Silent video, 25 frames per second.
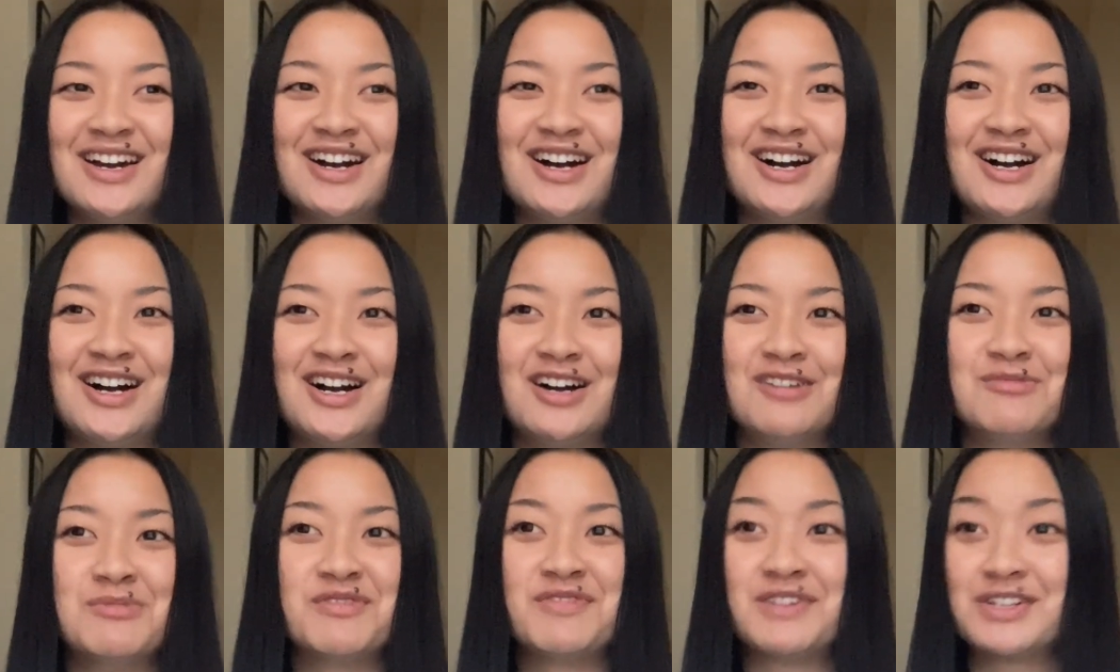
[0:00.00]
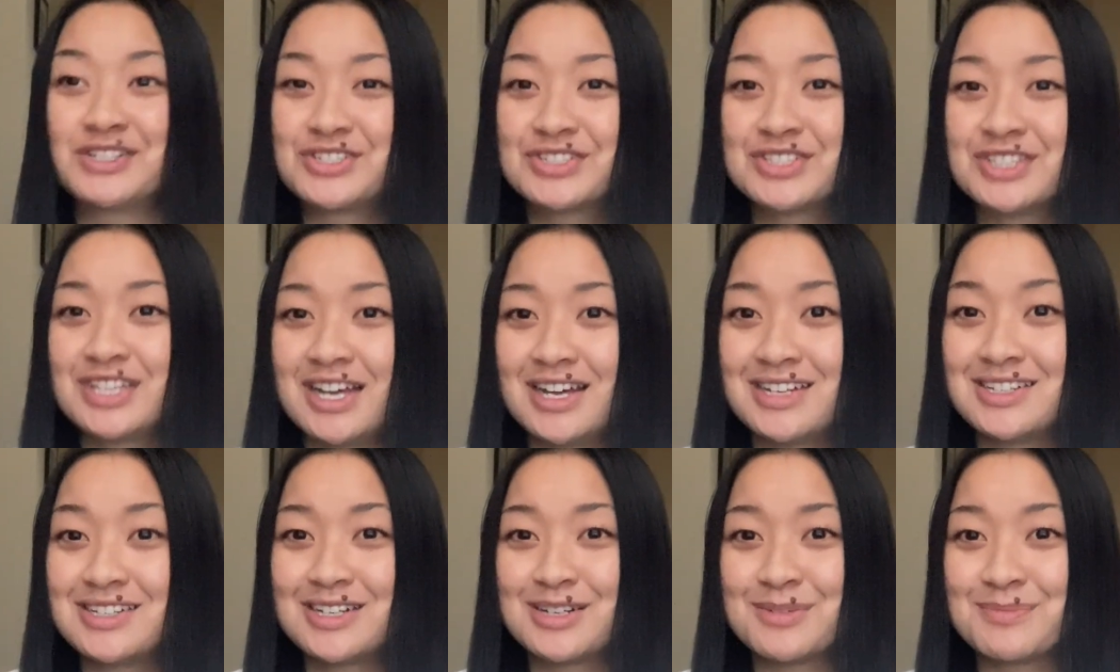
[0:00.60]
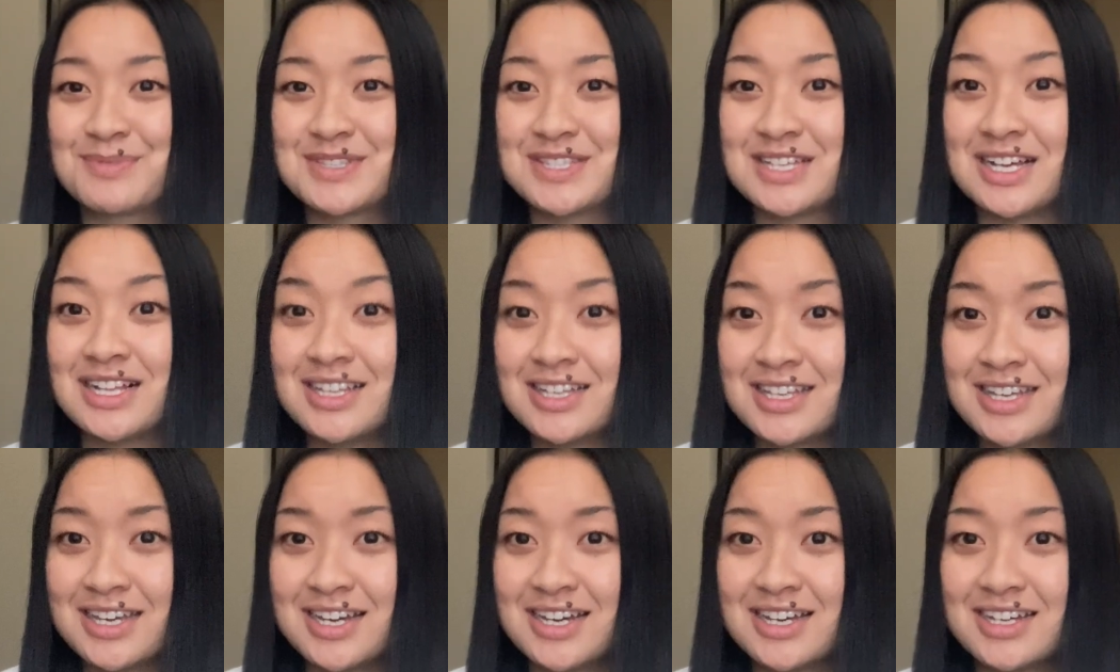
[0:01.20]
Eventually I ended up
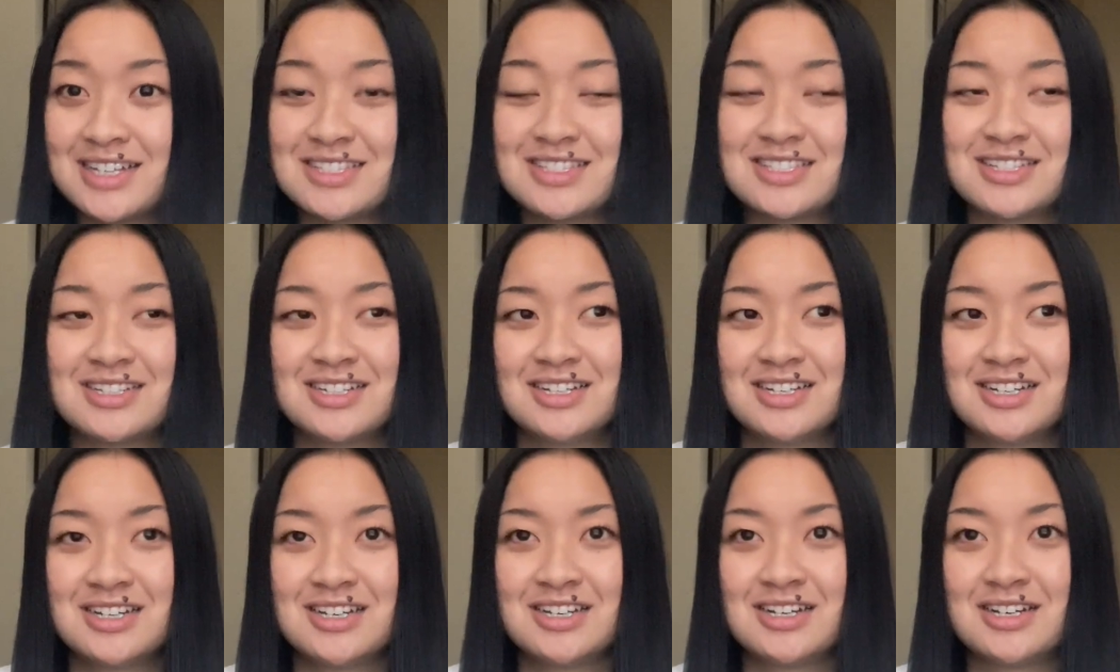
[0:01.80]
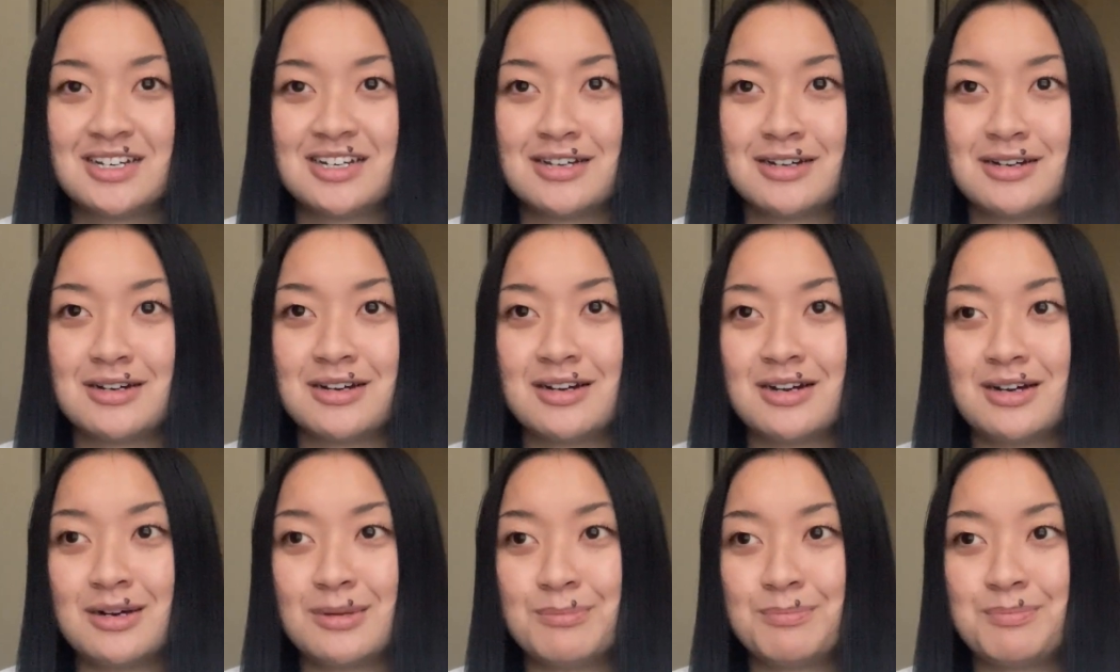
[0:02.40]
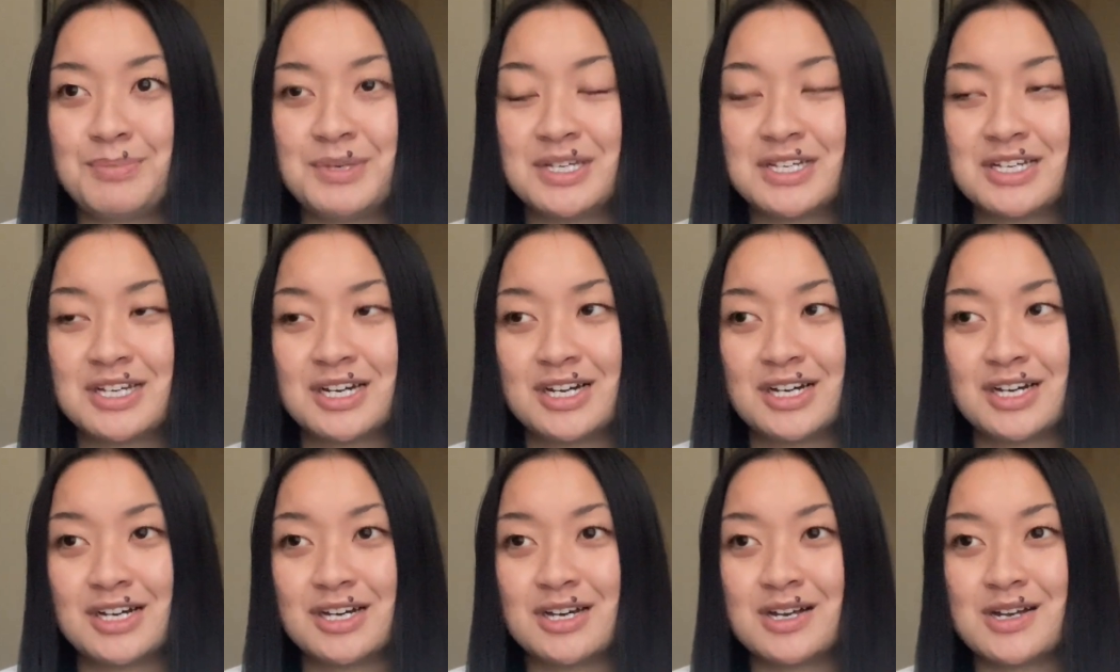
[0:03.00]
selling it
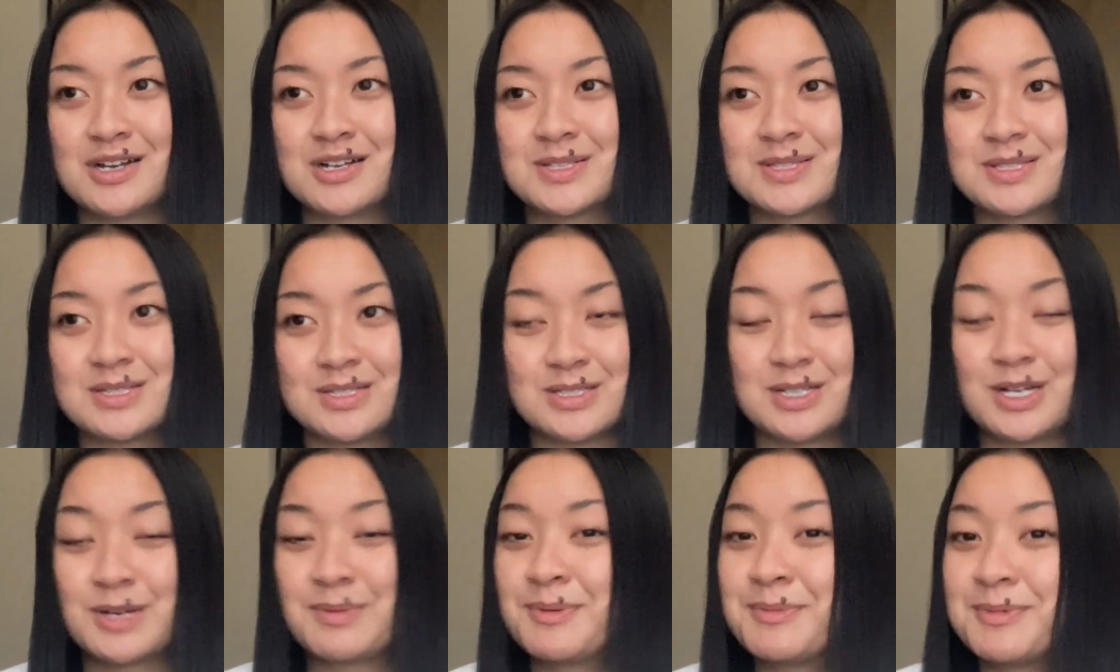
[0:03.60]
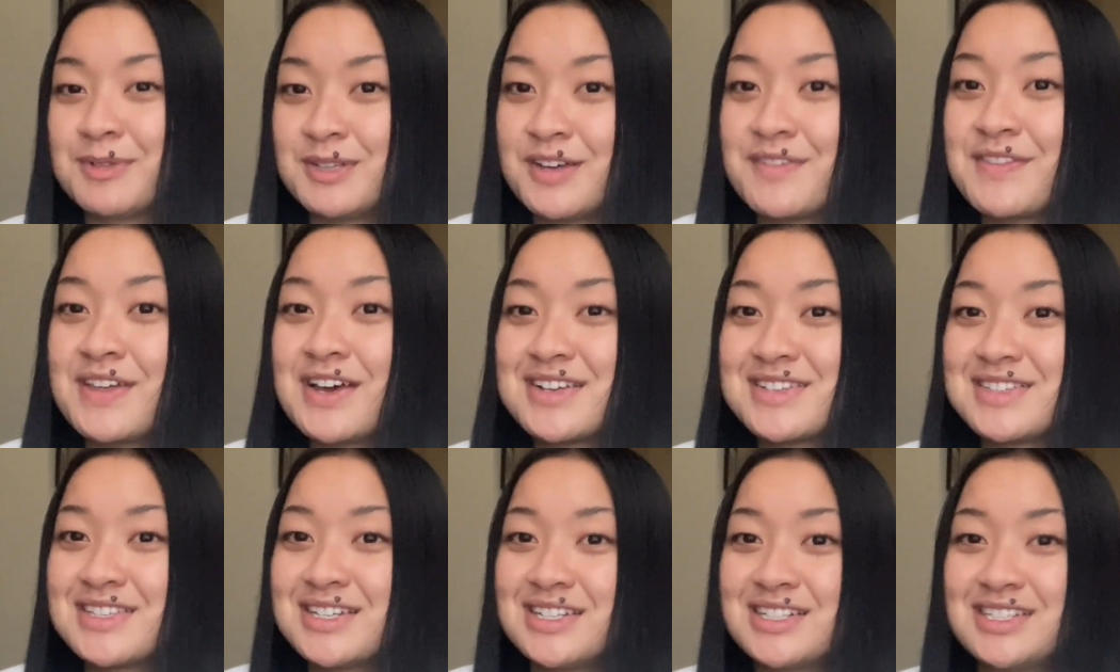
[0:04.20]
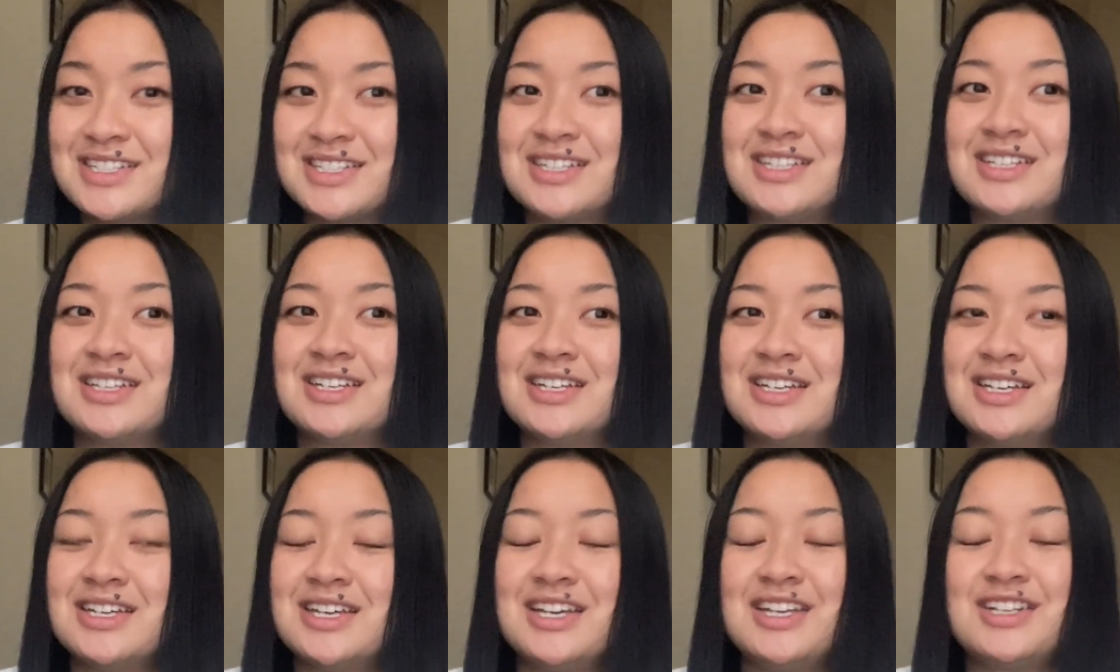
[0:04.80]
because a lot of people love that scent.
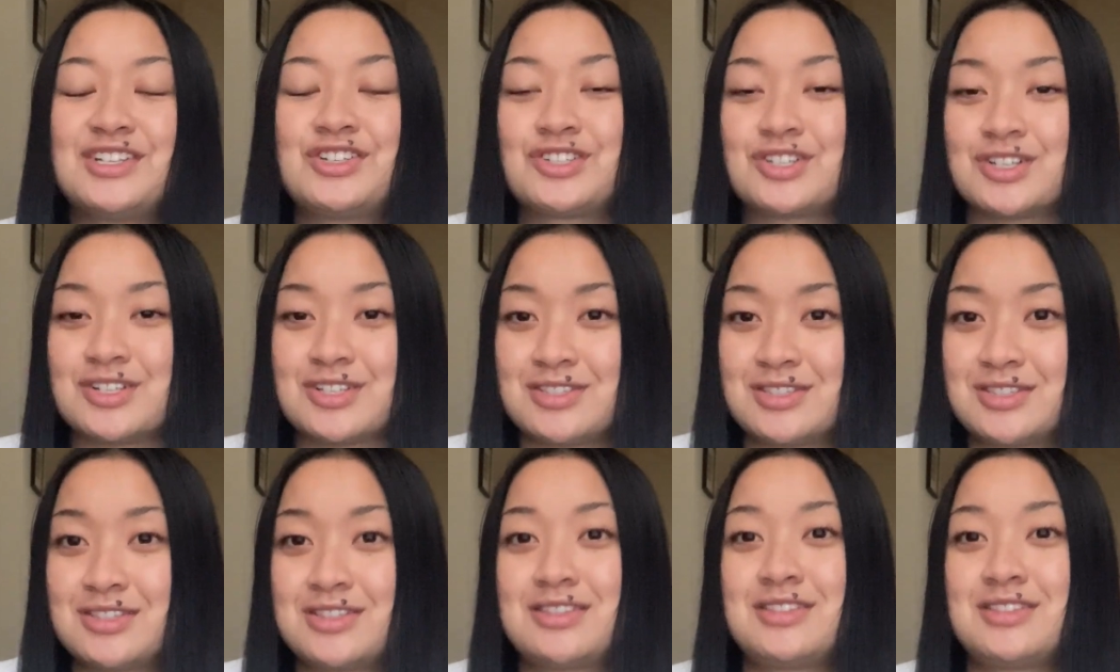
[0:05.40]
It just